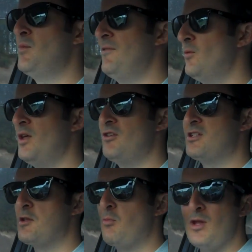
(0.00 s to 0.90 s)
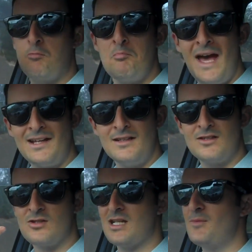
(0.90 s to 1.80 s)
Even whether it's with
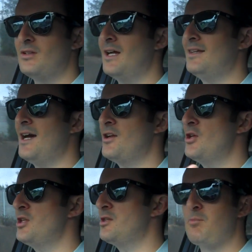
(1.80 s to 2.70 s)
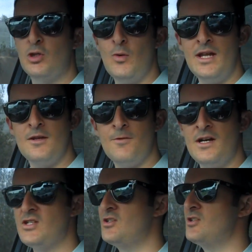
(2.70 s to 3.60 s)
magnets or something like that. I know that the Blue Ant
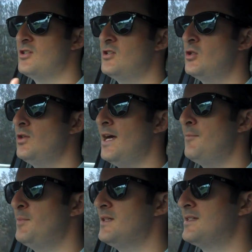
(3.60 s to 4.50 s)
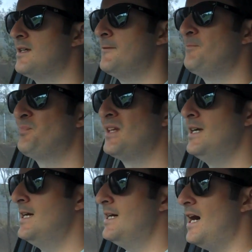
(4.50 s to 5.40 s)
devices used to do that, but I don't
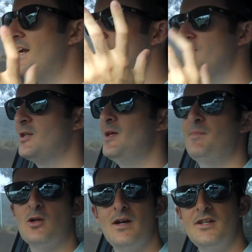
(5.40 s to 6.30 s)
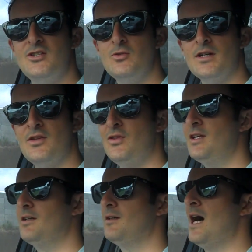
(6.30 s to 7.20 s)
know. There's going to be a better way to do it, I
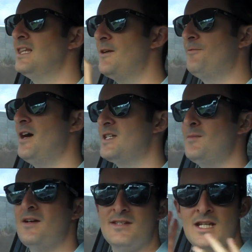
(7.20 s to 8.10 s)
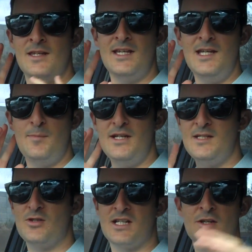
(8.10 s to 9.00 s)
think. I love visor mounts as the
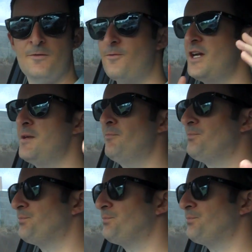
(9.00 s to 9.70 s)
earpiece because I got the freedom.